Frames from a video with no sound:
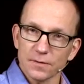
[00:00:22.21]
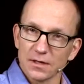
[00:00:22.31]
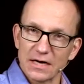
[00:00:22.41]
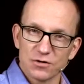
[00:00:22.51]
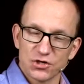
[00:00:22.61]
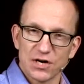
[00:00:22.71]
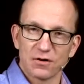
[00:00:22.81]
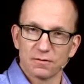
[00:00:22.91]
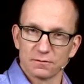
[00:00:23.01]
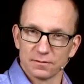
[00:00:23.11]
Kind of
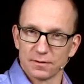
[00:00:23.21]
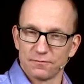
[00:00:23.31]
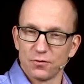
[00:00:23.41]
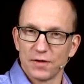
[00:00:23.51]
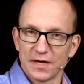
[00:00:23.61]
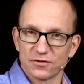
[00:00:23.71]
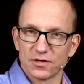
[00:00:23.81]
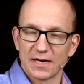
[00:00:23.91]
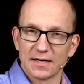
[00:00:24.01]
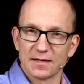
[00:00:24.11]
share a few things
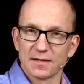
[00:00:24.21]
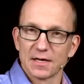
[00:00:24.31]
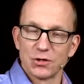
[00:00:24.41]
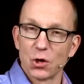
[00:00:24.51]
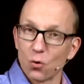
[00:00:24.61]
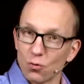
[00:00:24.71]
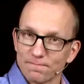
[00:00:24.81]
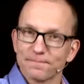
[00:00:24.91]
that I know.